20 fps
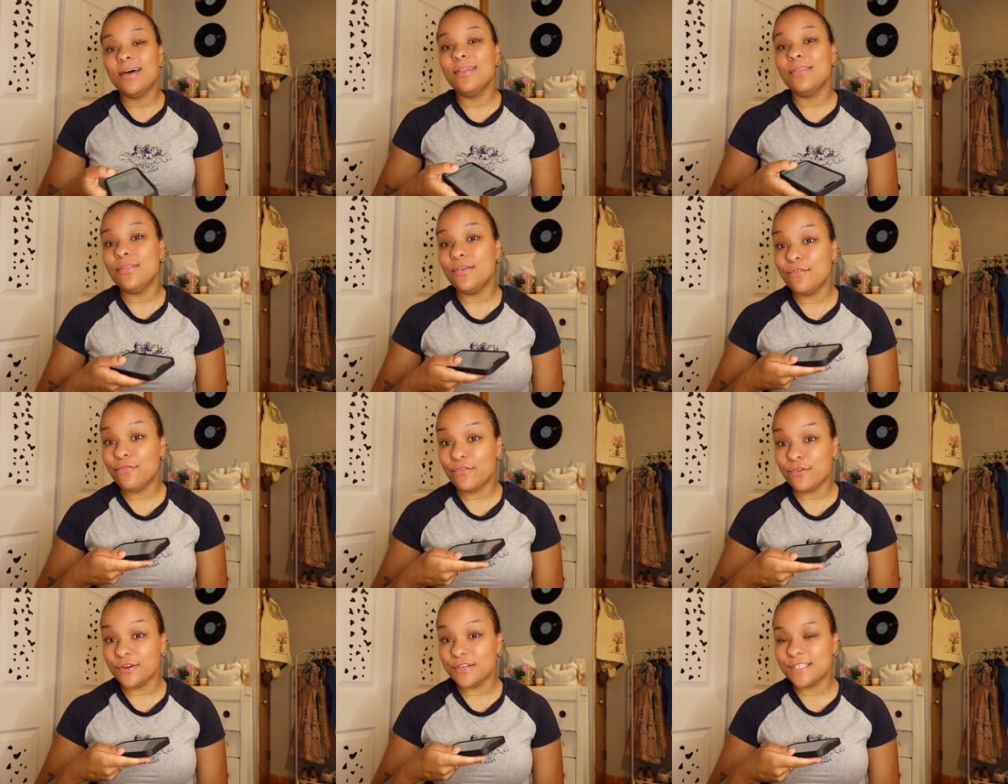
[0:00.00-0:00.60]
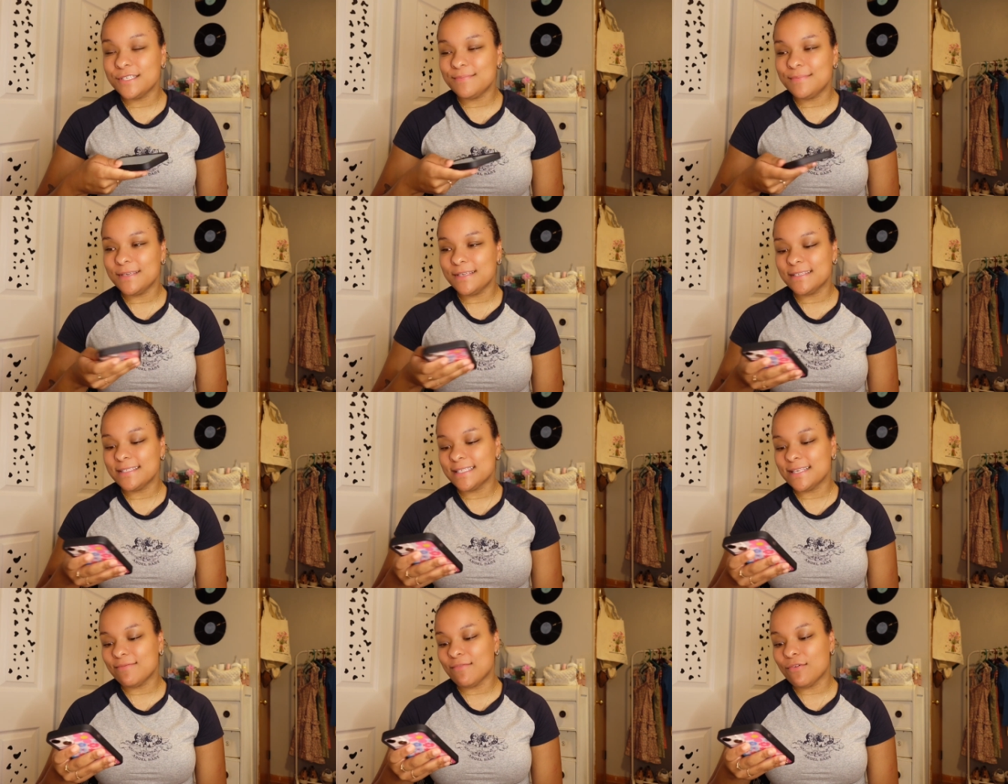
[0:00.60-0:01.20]
The first
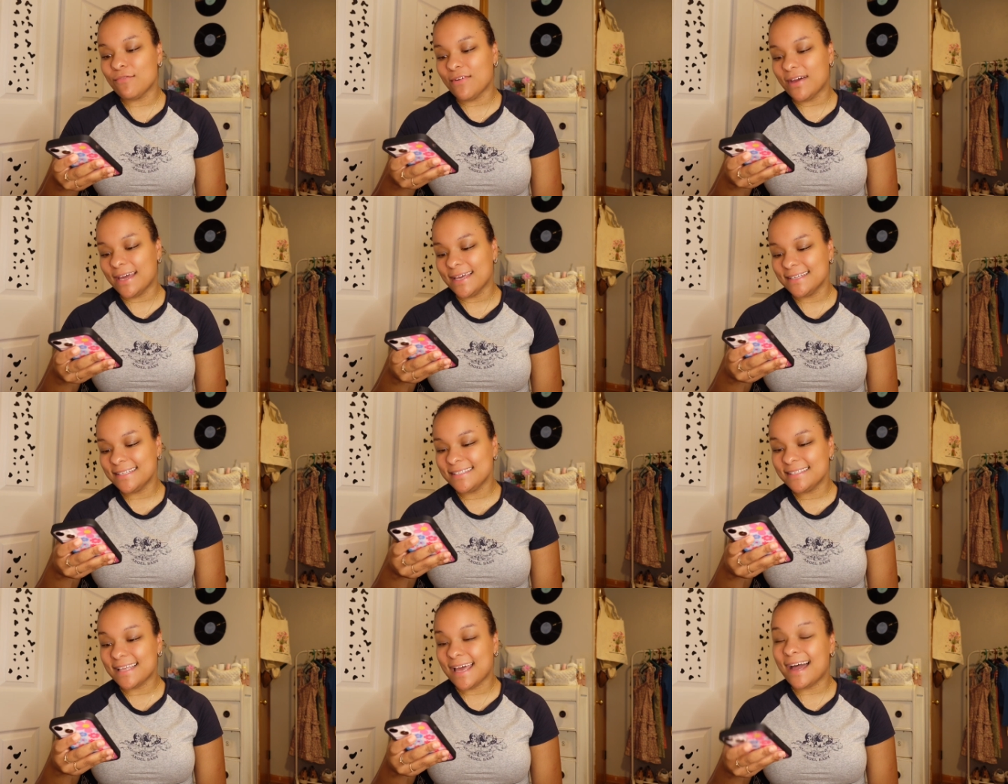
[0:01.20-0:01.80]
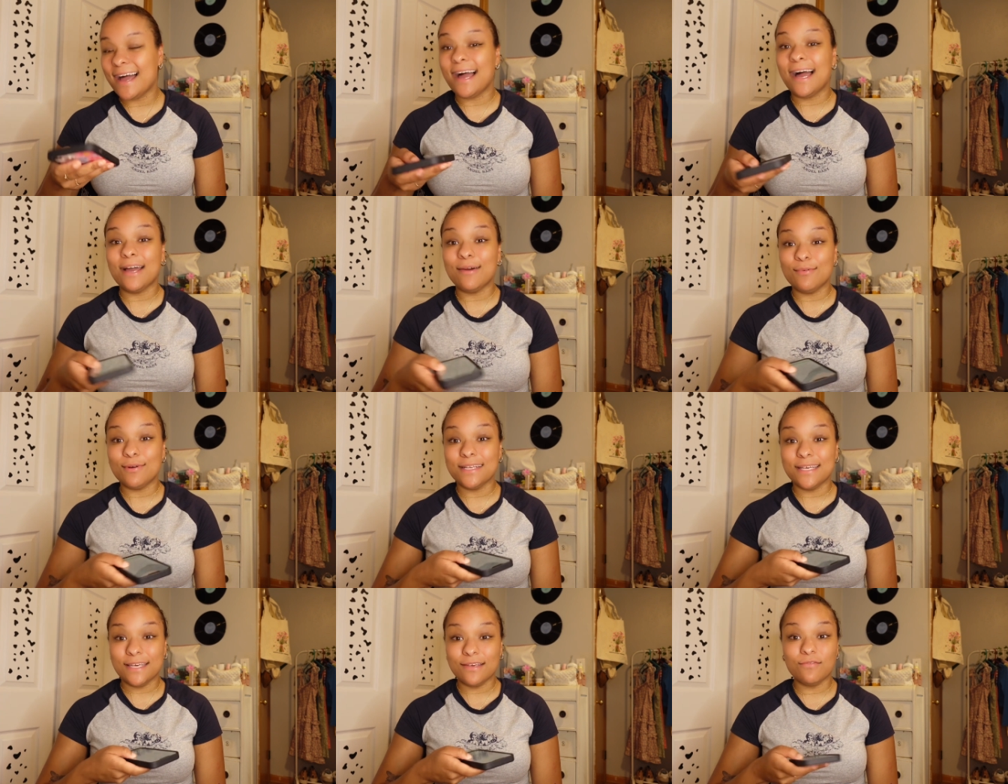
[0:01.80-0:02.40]
piece of advice that I
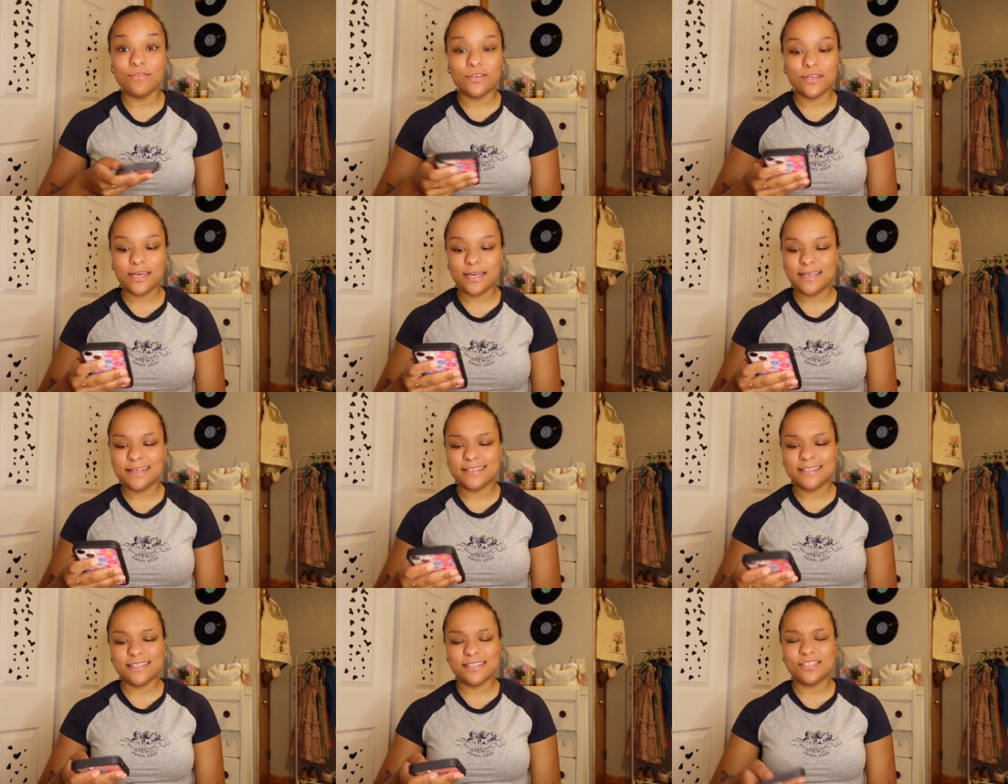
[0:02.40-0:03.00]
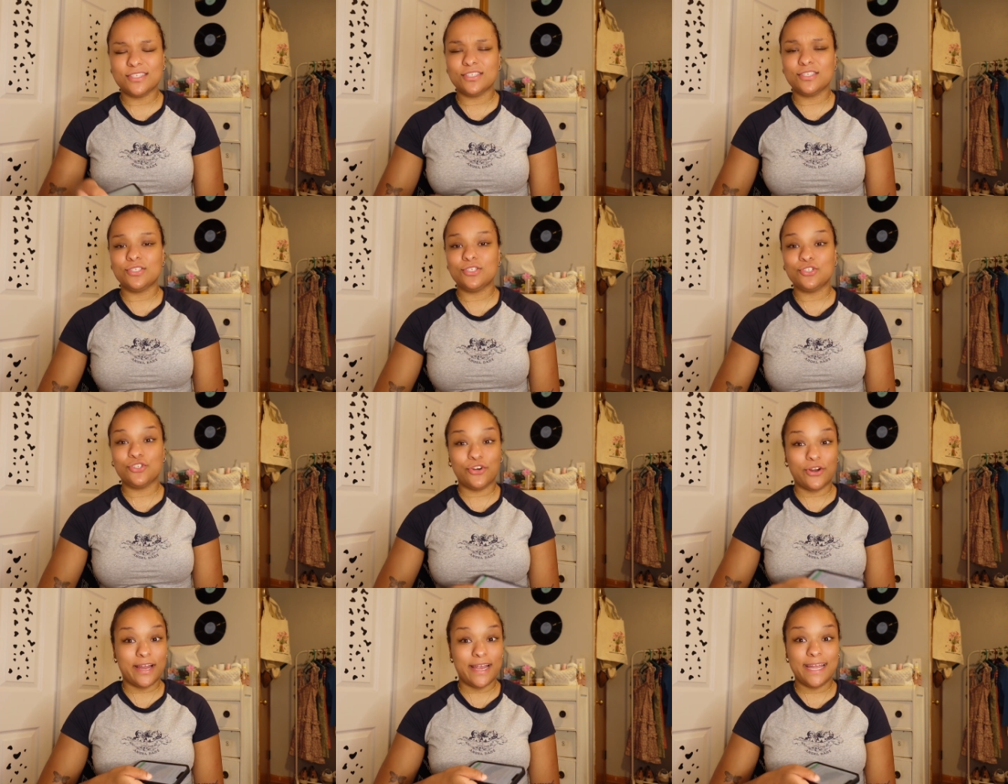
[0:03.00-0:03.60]
would give you guys is
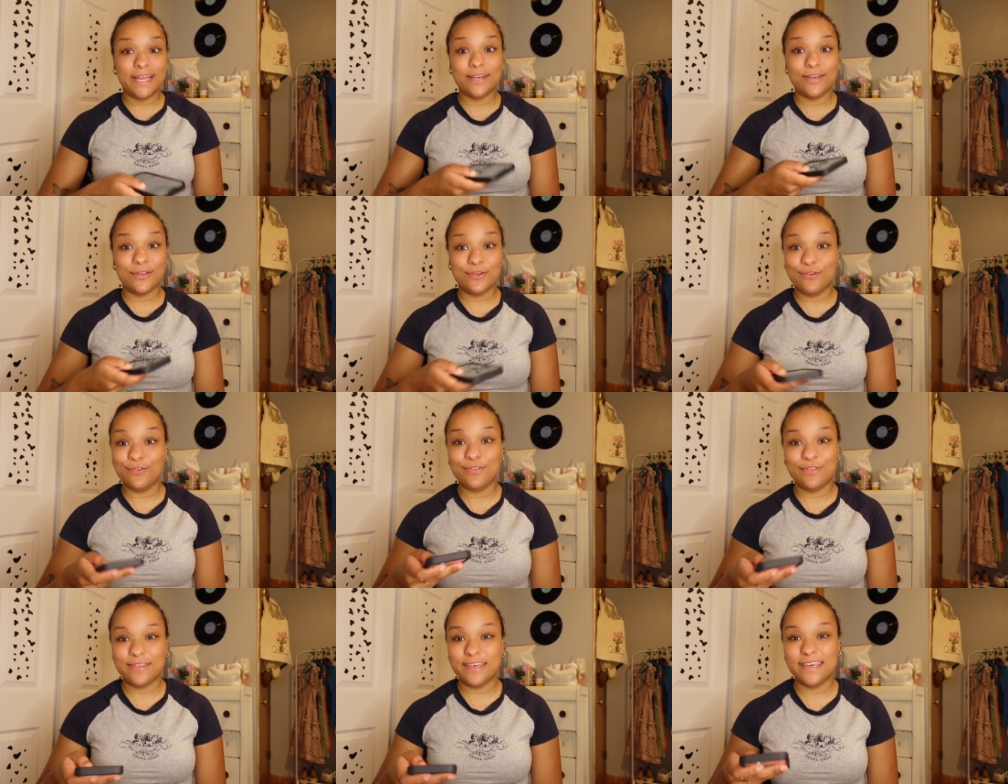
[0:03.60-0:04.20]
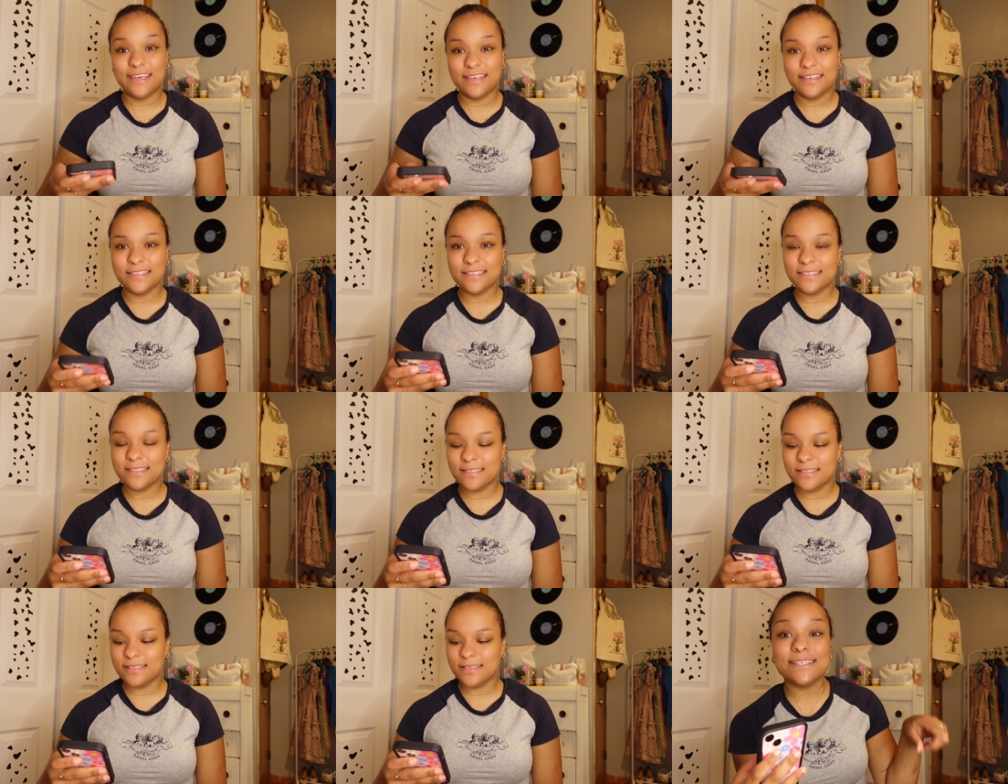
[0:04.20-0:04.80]
trying new things.